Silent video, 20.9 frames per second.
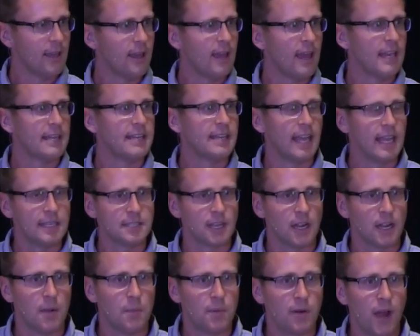takes
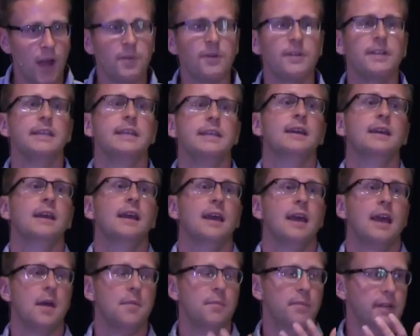our property
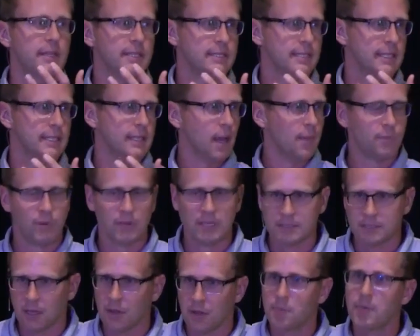and brings it up,
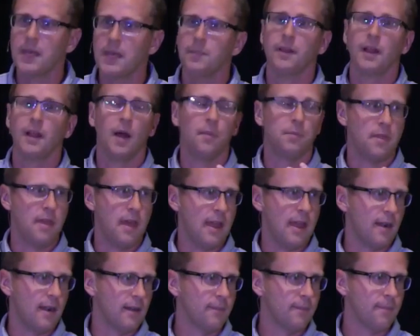brings all the people up
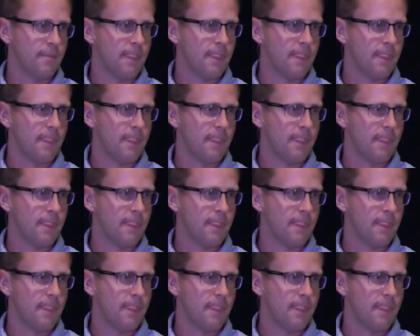there.